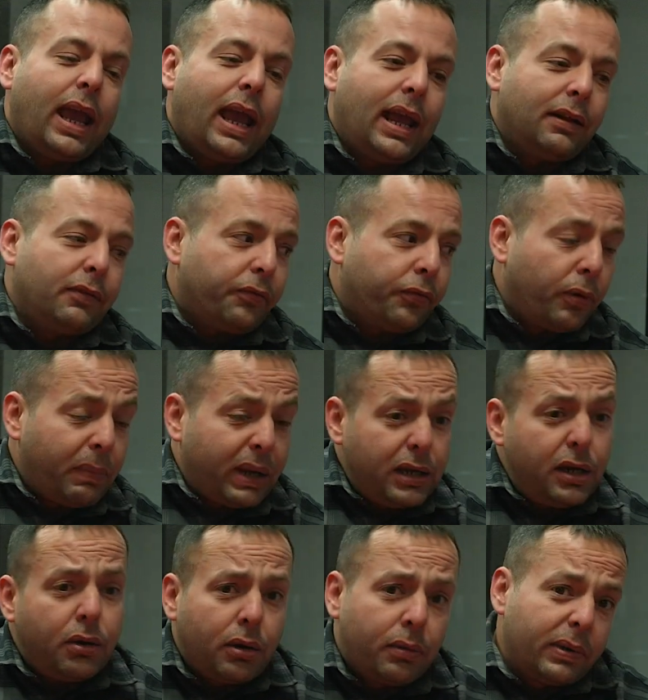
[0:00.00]
And from an
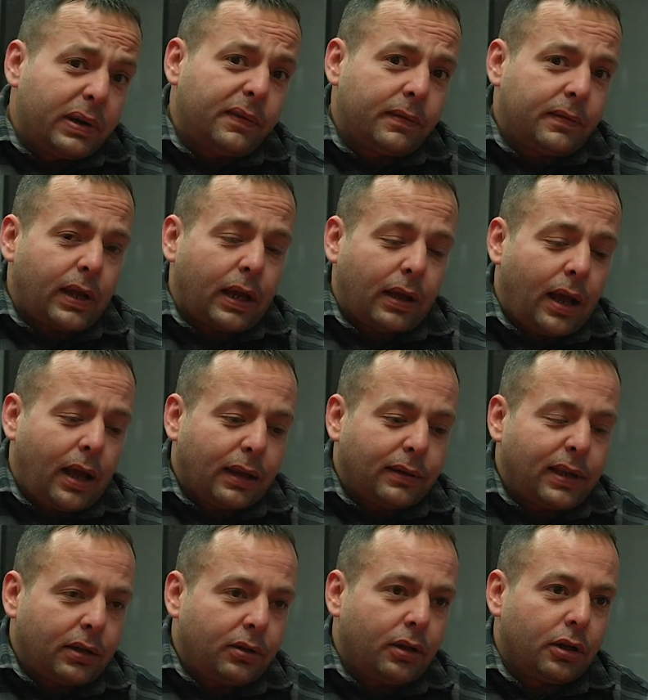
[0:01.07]
e-commerce
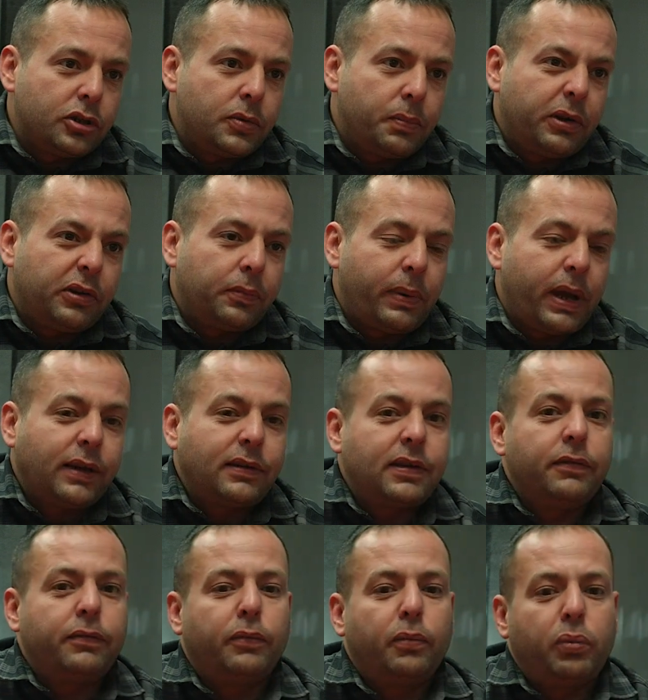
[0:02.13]
technology
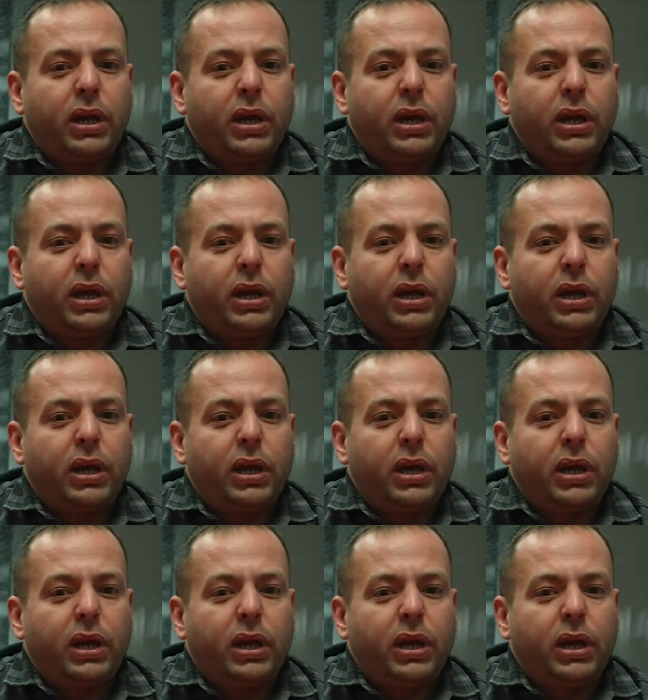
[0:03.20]
perspective,